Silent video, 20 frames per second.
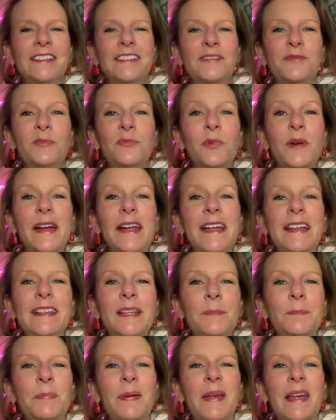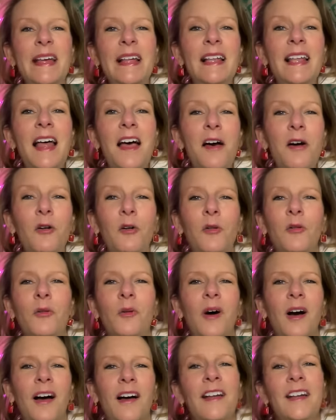Read the
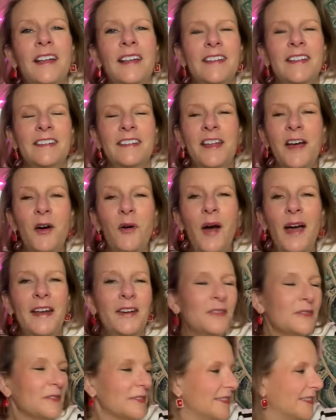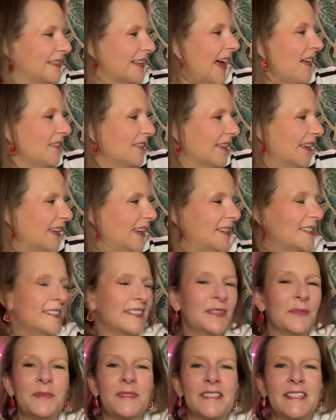pillow. No, I don't sell this.
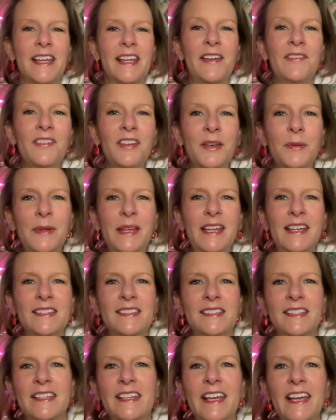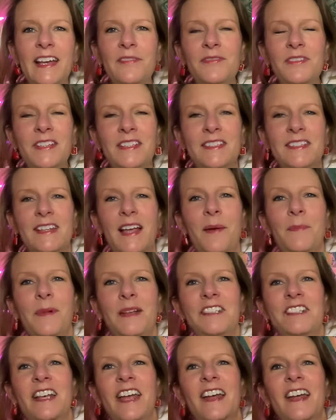It was given to me as a gift. It's got my
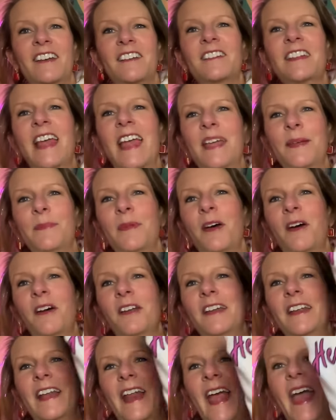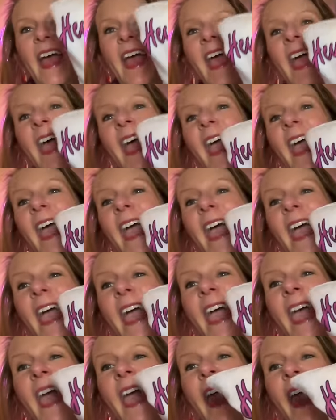channel name on it.
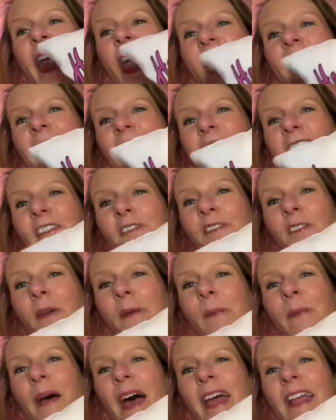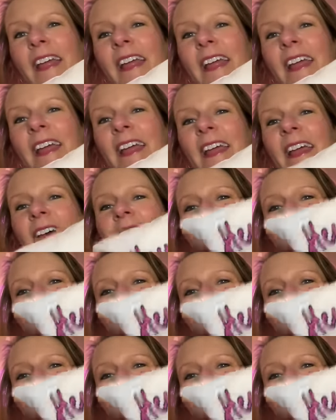Hey, everybody.